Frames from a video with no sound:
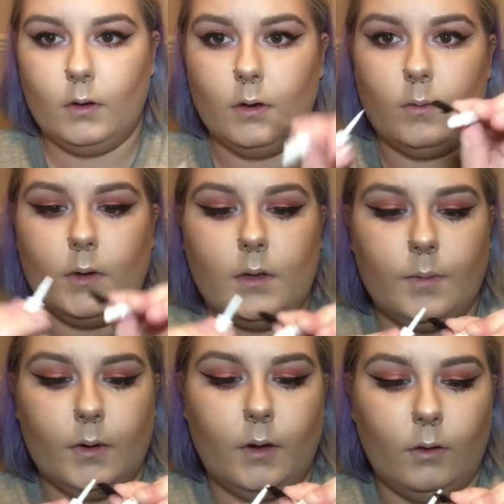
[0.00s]
you want to
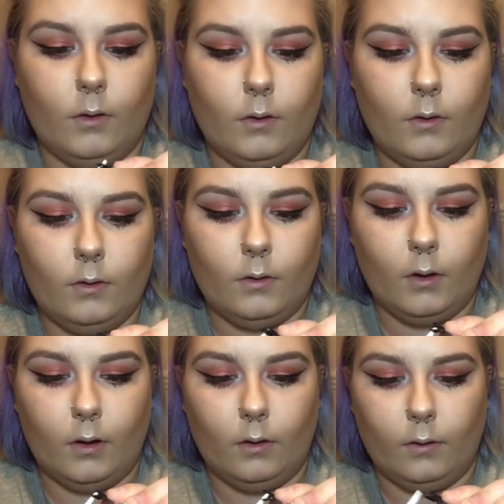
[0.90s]
put glue
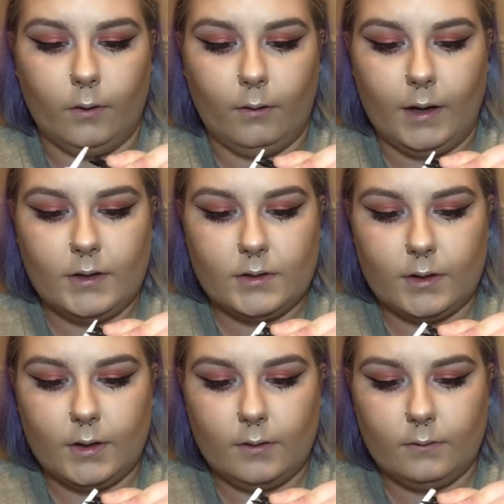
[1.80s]
along the lash
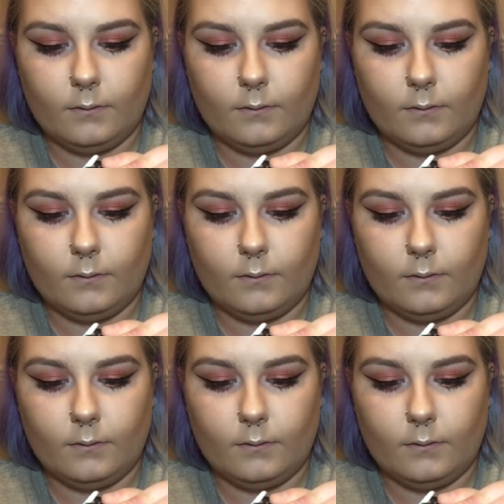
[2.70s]
line.